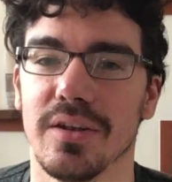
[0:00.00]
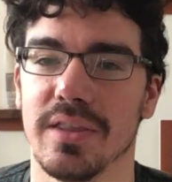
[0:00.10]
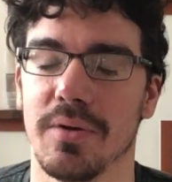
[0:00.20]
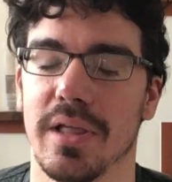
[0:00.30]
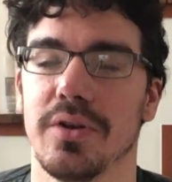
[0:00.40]

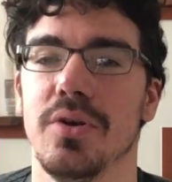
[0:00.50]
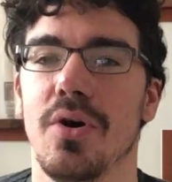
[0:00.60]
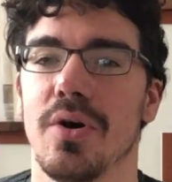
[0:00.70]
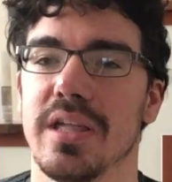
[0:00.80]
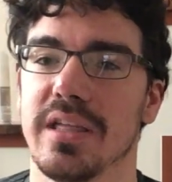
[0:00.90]
they were like,
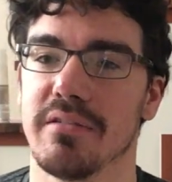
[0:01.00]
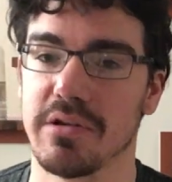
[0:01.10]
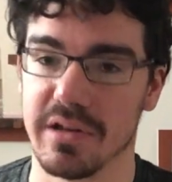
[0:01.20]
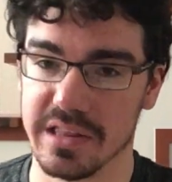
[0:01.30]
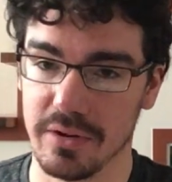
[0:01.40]
no, he
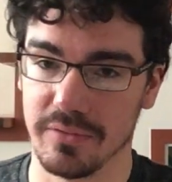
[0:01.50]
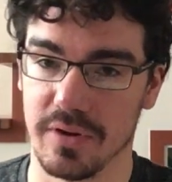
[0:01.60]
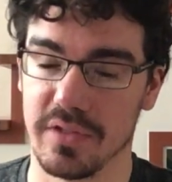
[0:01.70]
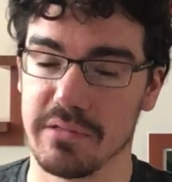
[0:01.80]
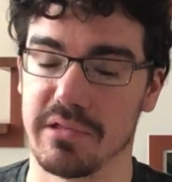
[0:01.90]
gives her a
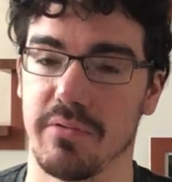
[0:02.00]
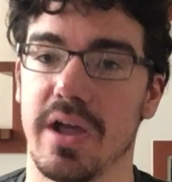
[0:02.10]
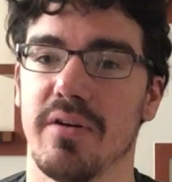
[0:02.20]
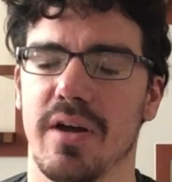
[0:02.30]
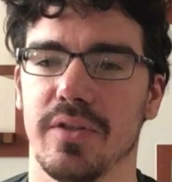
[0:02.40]
silver. And this was
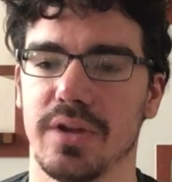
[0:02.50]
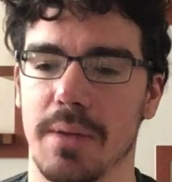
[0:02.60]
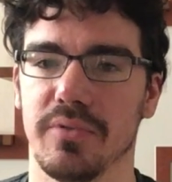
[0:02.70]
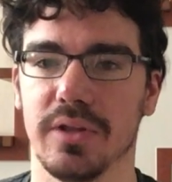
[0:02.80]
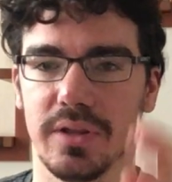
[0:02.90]
right around the
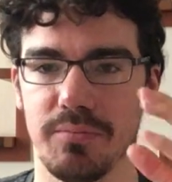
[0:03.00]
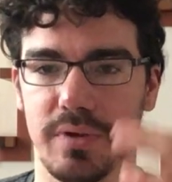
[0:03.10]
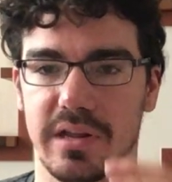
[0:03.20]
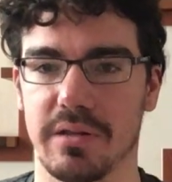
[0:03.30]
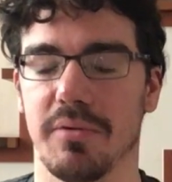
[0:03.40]
time of the
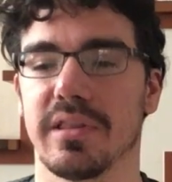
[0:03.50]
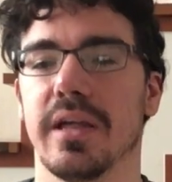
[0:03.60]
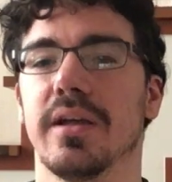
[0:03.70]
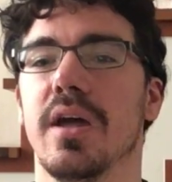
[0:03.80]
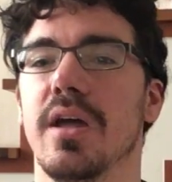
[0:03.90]
Olympics. So it was
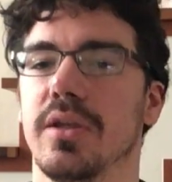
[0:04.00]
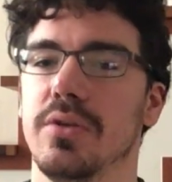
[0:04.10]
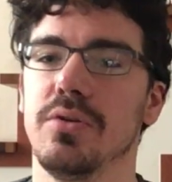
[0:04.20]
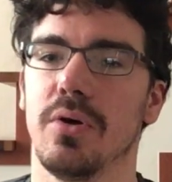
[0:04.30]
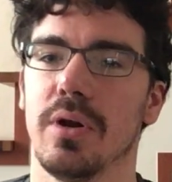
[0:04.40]
like,
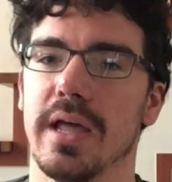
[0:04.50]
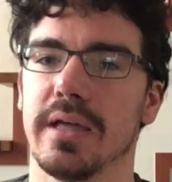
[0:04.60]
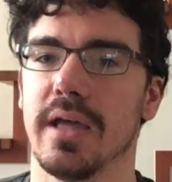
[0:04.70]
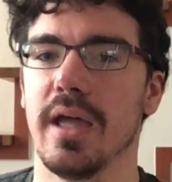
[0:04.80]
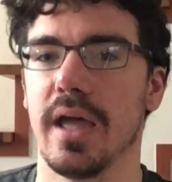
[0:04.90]
you know,
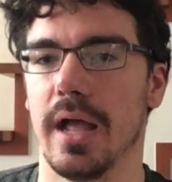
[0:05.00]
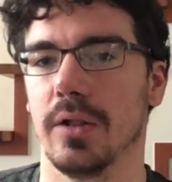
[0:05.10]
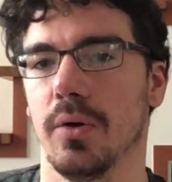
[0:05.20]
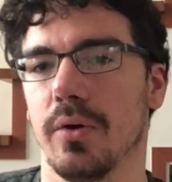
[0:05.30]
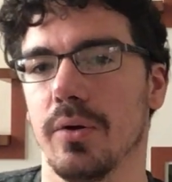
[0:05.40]
like,
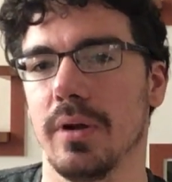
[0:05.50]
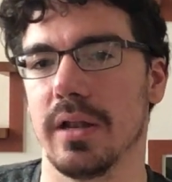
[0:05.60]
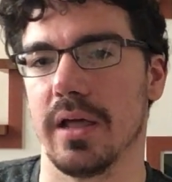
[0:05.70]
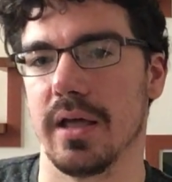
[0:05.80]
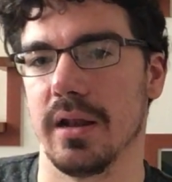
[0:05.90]
el
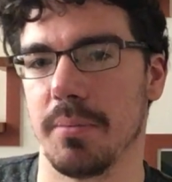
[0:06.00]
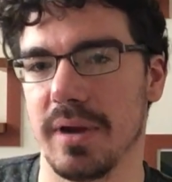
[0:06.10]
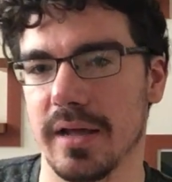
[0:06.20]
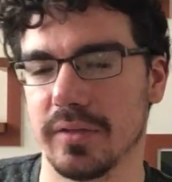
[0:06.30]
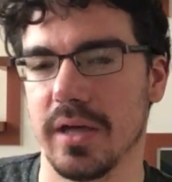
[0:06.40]
oro, la
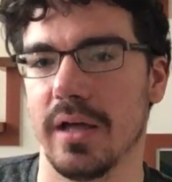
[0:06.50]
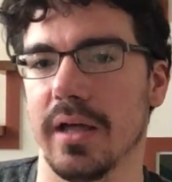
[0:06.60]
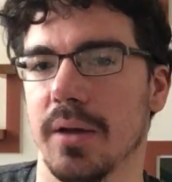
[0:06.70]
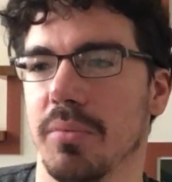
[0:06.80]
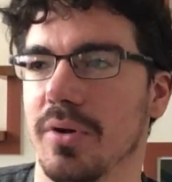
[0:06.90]

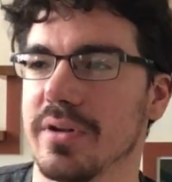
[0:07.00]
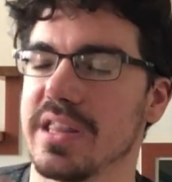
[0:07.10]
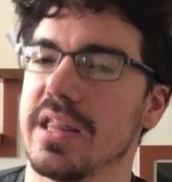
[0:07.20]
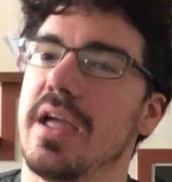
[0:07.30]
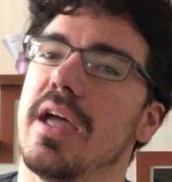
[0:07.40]
plata, el
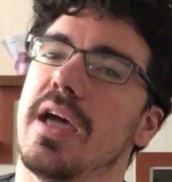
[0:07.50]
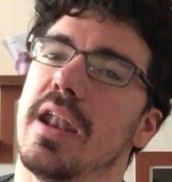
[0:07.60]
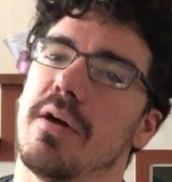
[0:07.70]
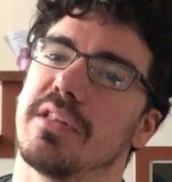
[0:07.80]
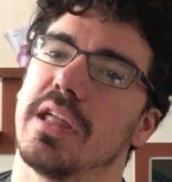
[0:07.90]
bronce.
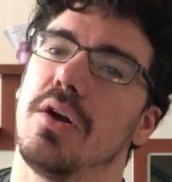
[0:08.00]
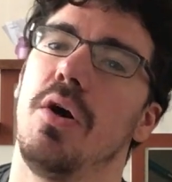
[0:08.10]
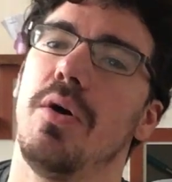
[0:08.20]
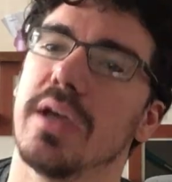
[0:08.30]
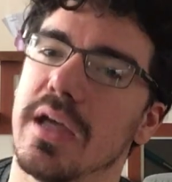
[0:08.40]
And I was like,
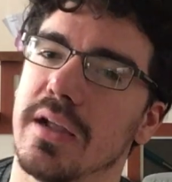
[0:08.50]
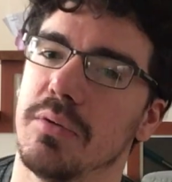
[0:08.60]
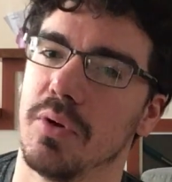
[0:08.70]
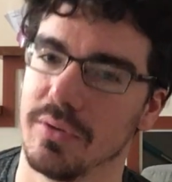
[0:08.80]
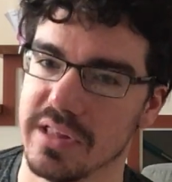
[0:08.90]
oh, okay,
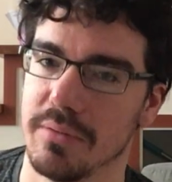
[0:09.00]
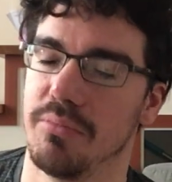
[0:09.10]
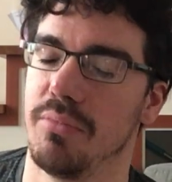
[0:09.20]
gold,